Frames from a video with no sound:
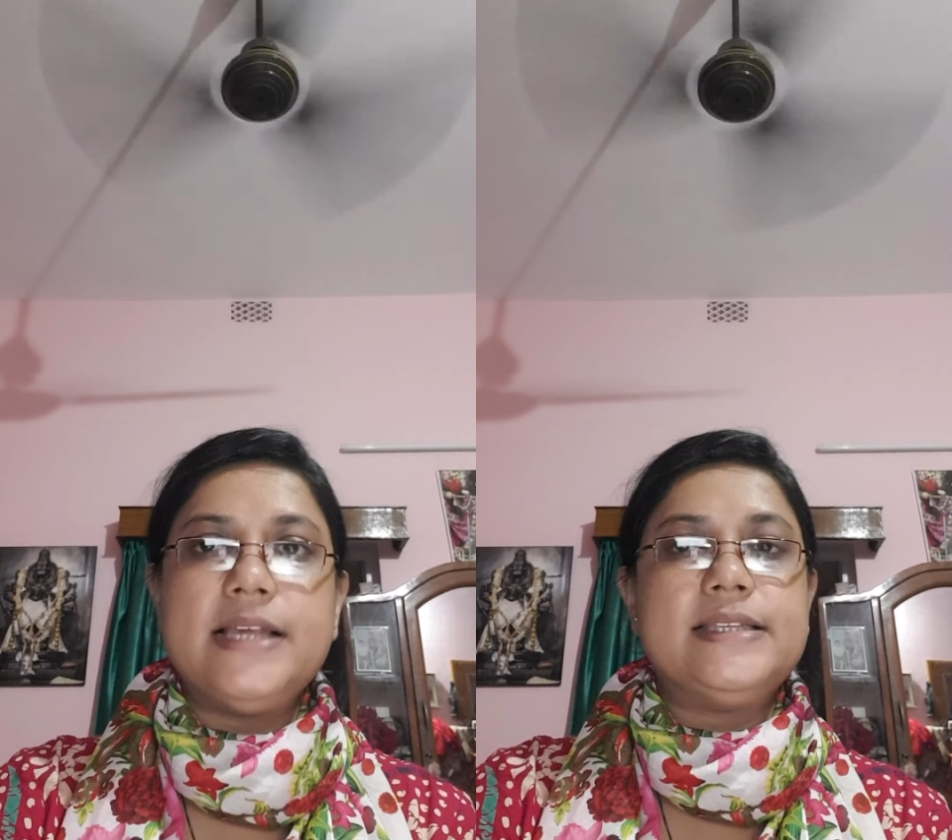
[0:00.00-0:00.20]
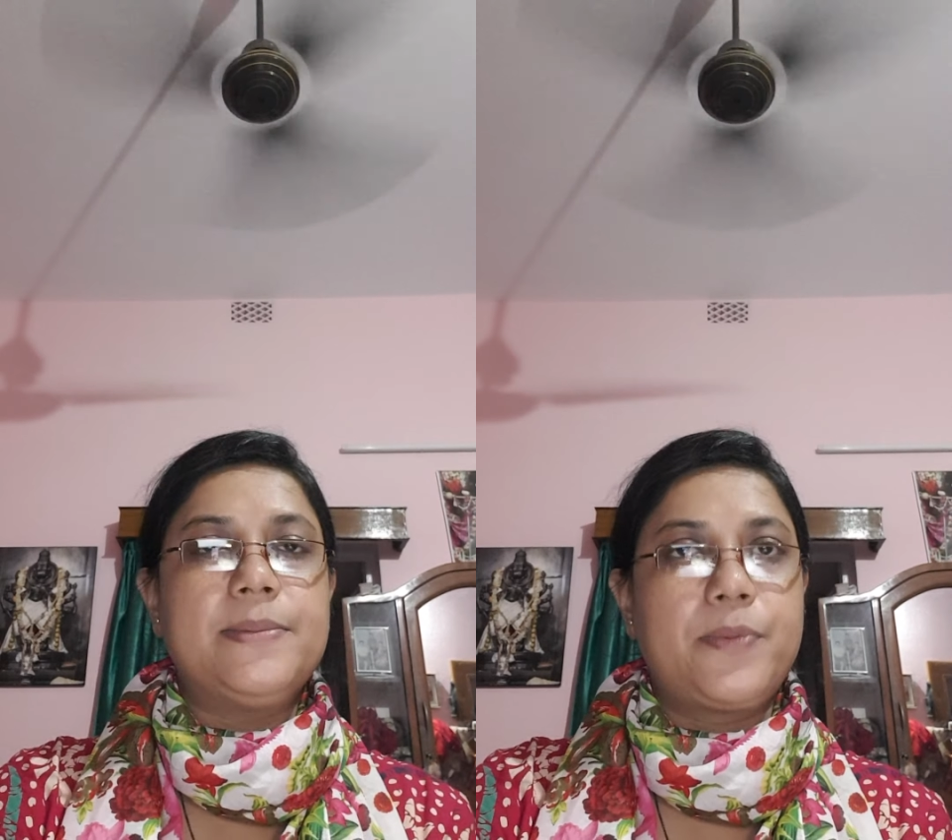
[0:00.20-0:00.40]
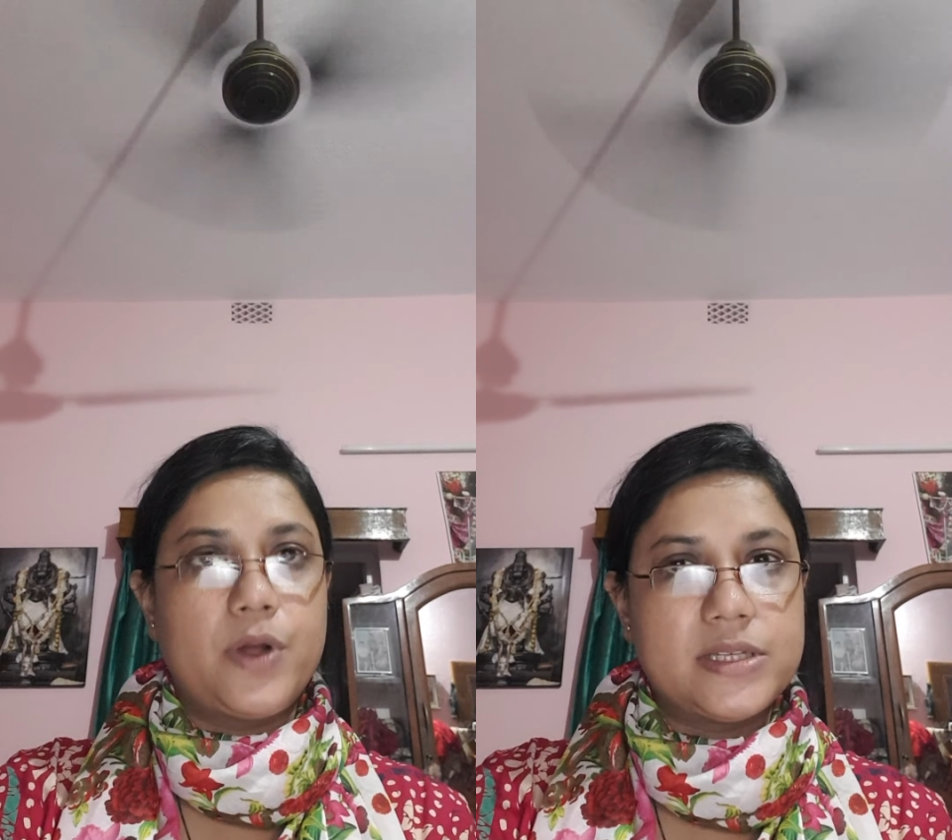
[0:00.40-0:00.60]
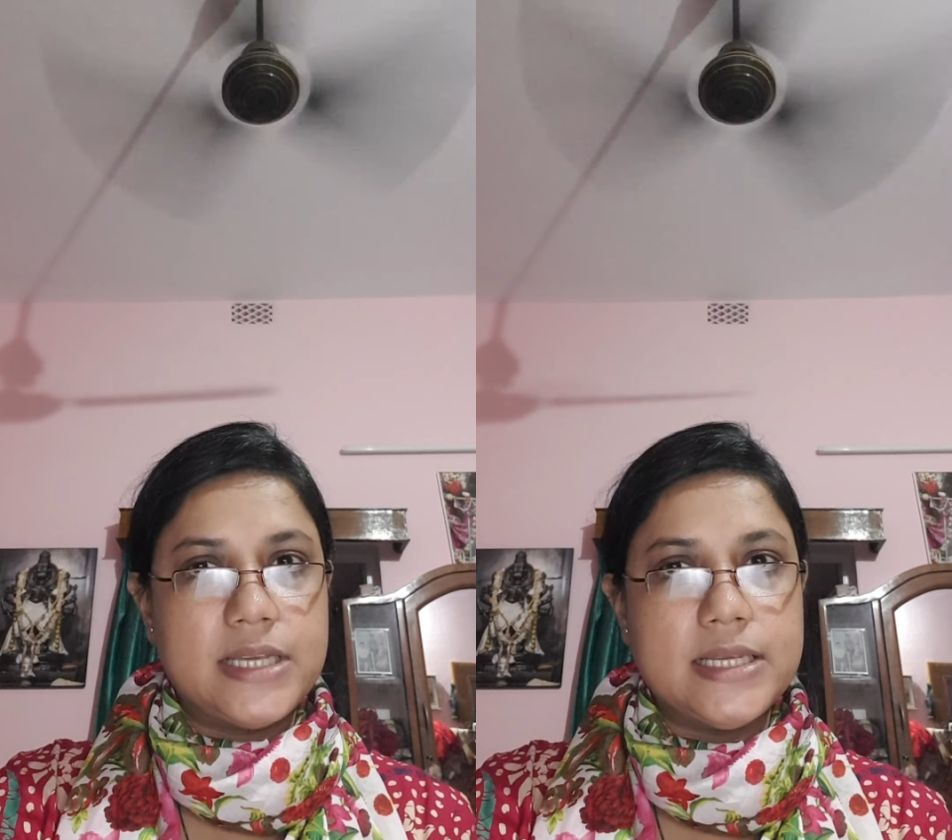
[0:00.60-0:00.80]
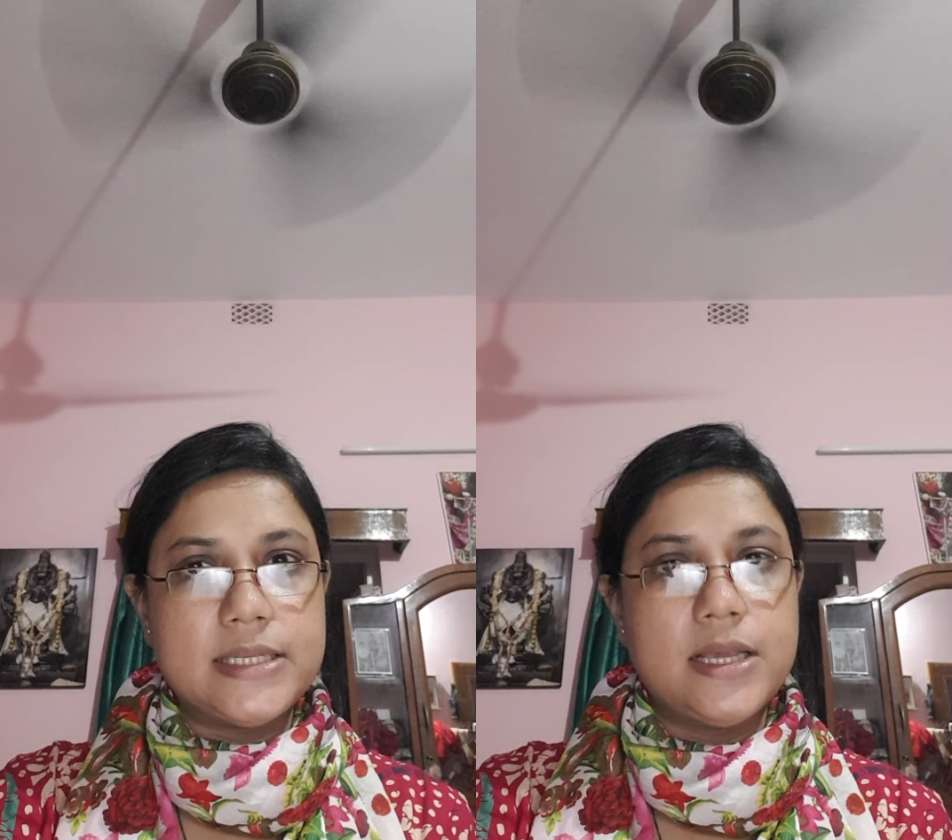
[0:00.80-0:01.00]
is the
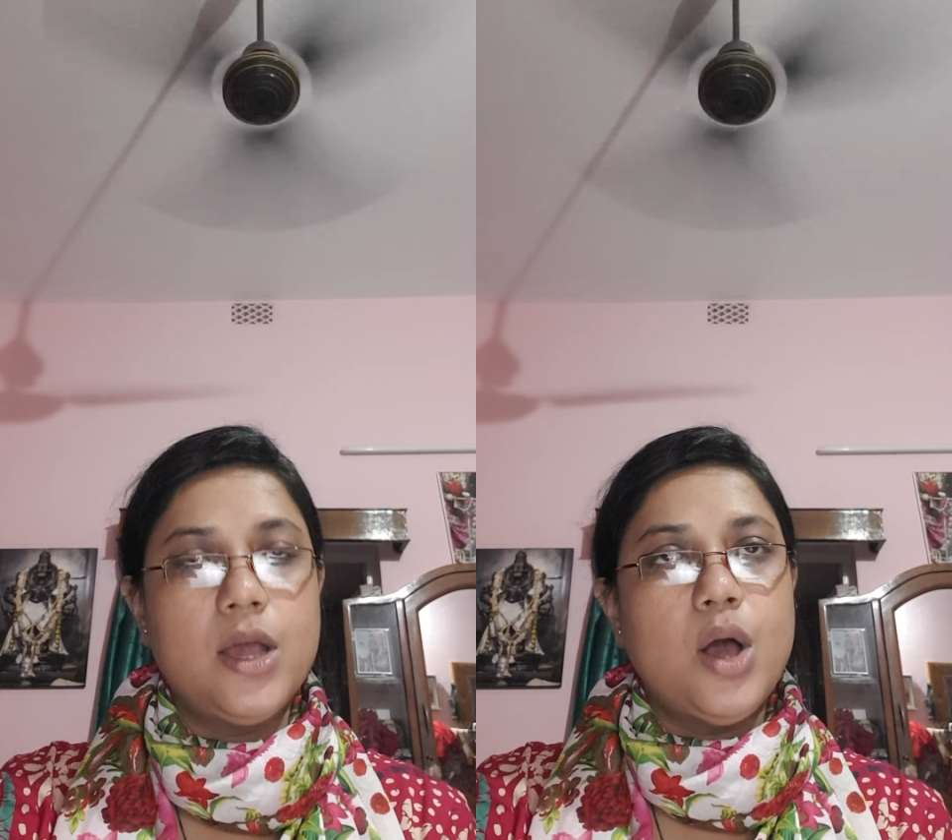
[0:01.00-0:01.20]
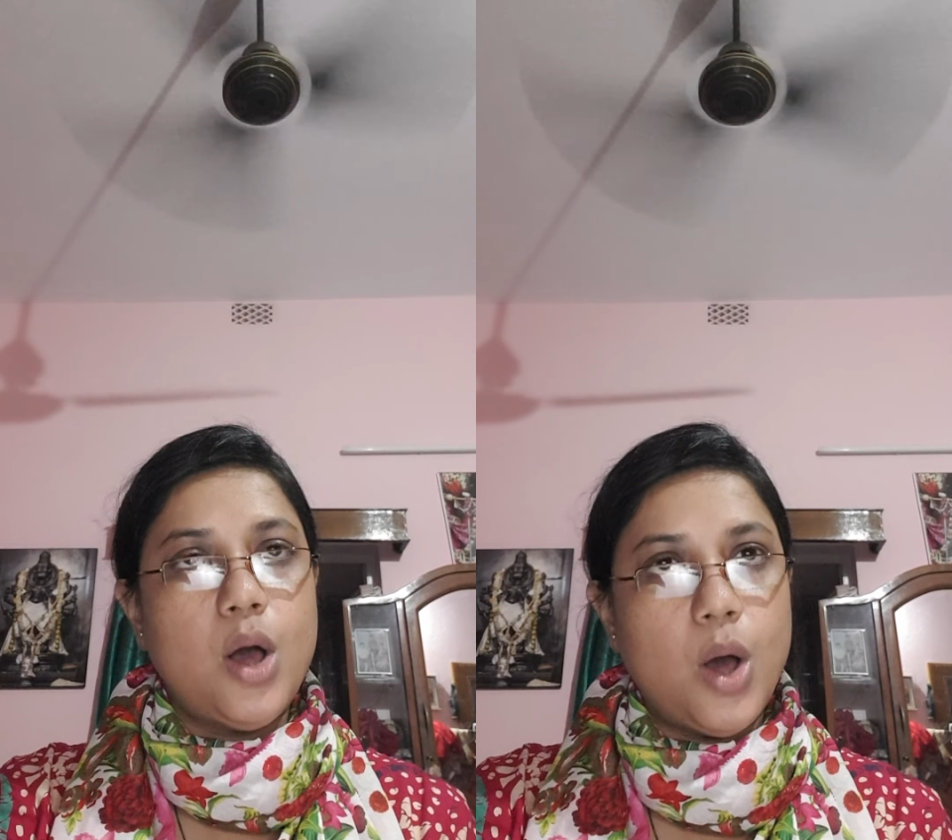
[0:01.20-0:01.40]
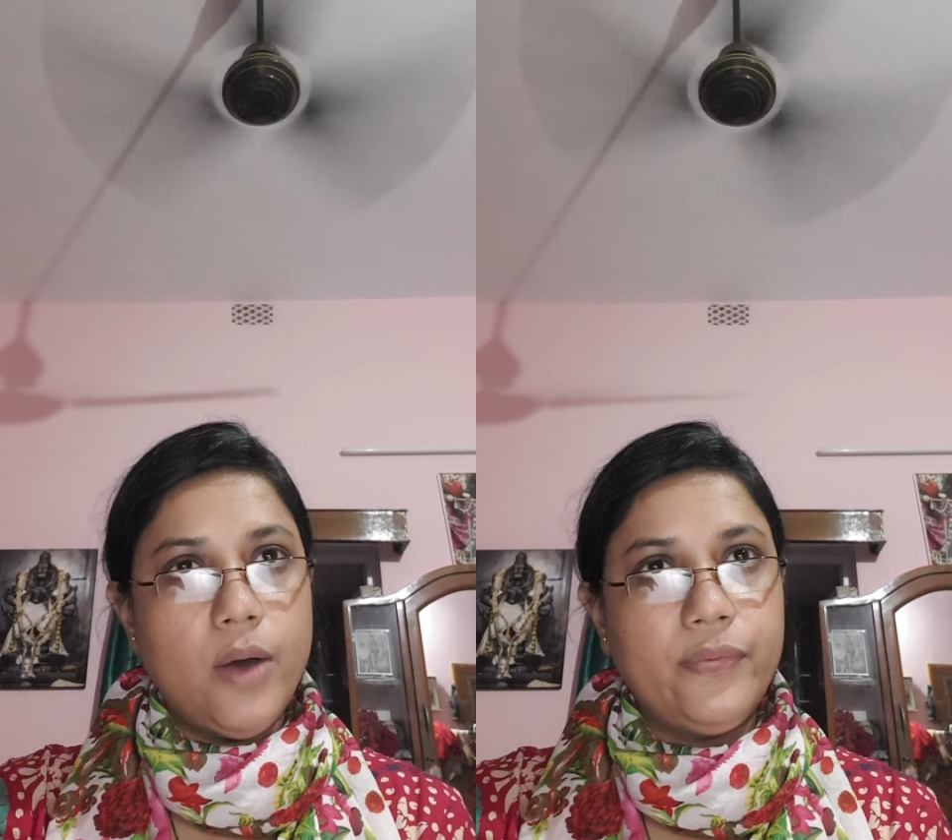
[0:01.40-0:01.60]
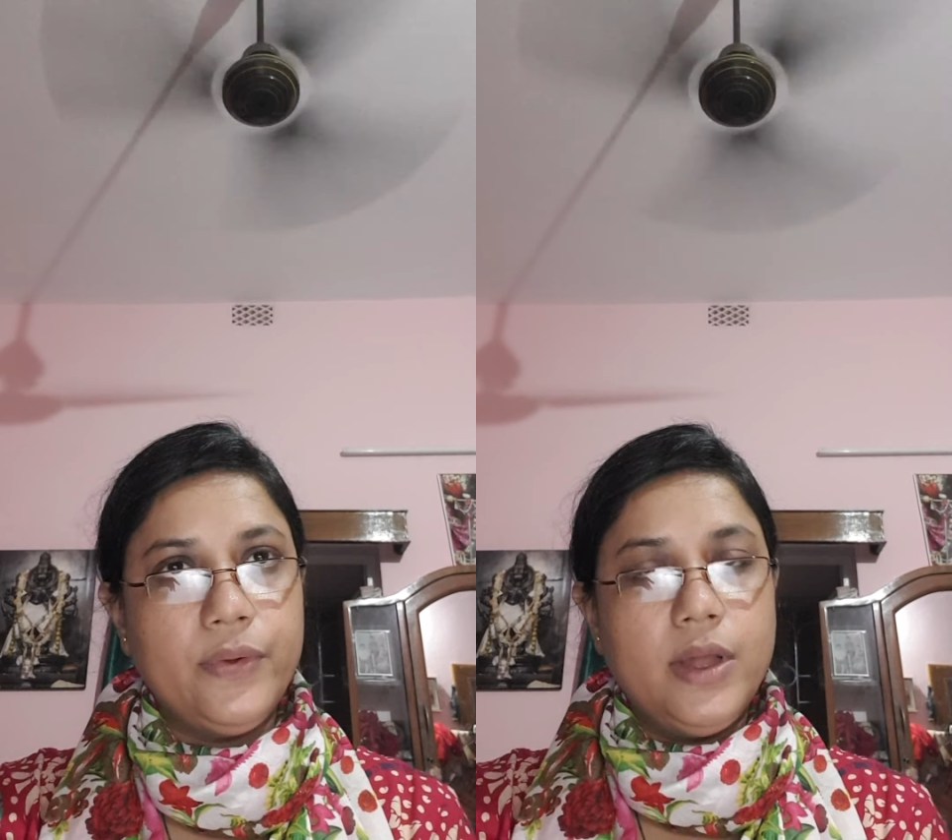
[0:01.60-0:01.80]
process of